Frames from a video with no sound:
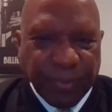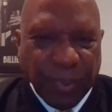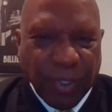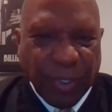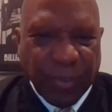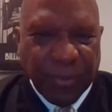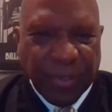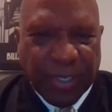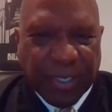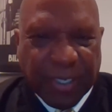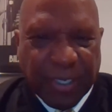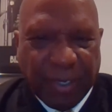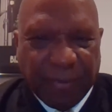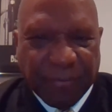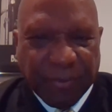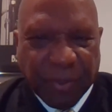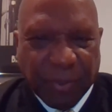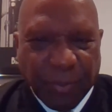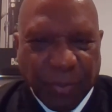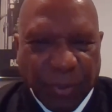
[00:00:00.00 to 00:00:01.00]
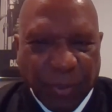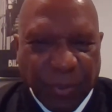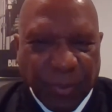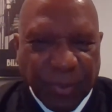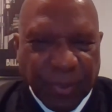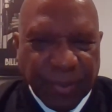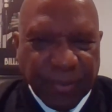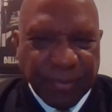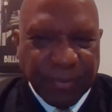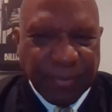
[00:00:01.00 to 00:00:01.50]
Are they comfortable?
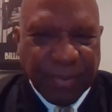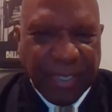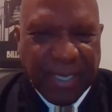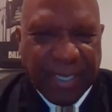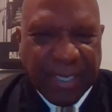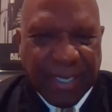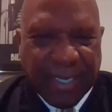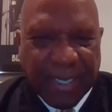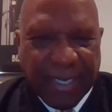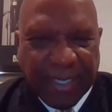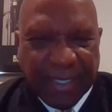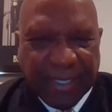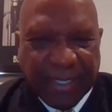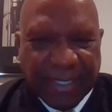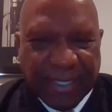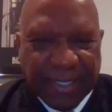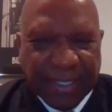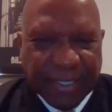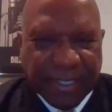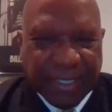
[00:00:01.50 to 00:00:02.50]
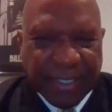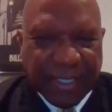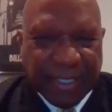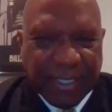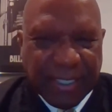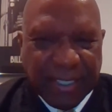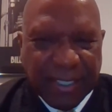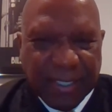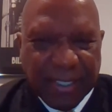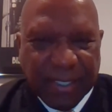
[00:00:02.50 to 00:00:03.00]
Uh, at
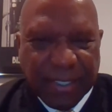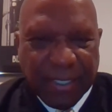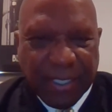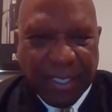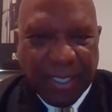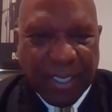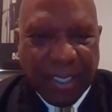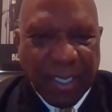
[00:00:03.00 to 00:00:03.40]
ease.